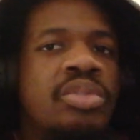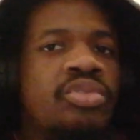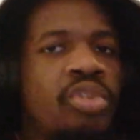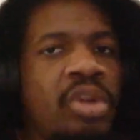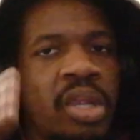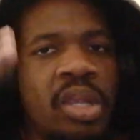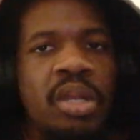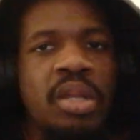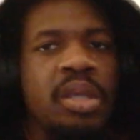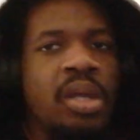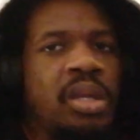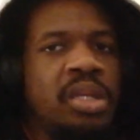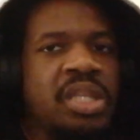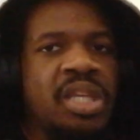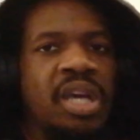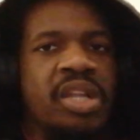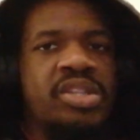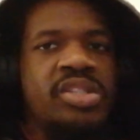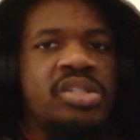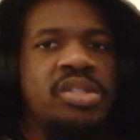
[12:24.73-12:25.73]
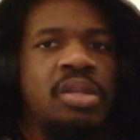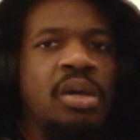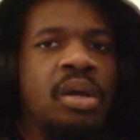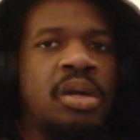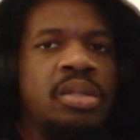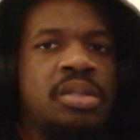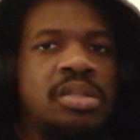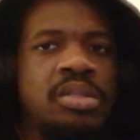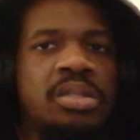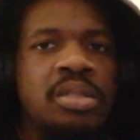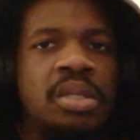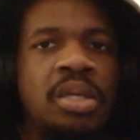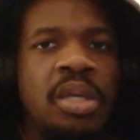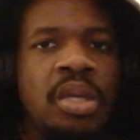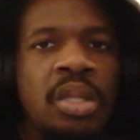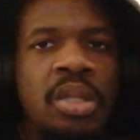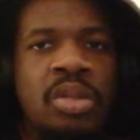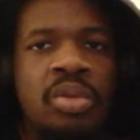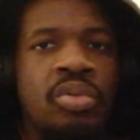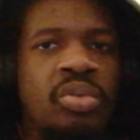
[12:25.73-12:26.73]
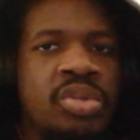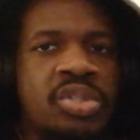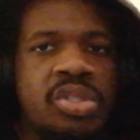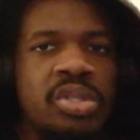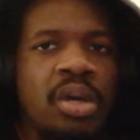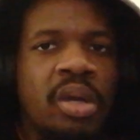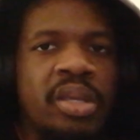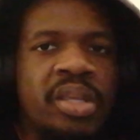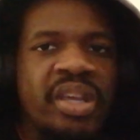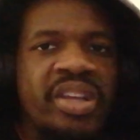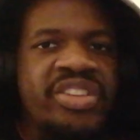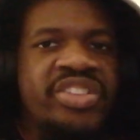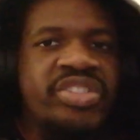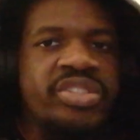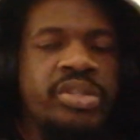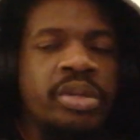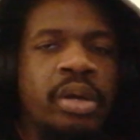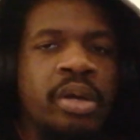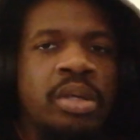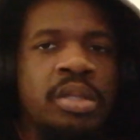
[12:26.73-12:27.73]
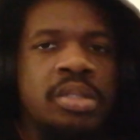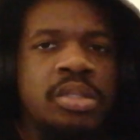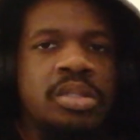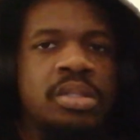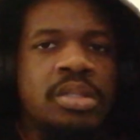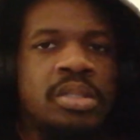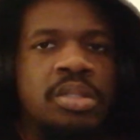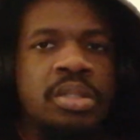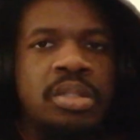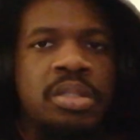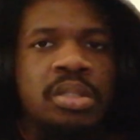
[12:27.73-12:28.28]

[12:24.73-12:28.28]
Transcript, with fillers: Reguilón can start. Luke Shaw can start.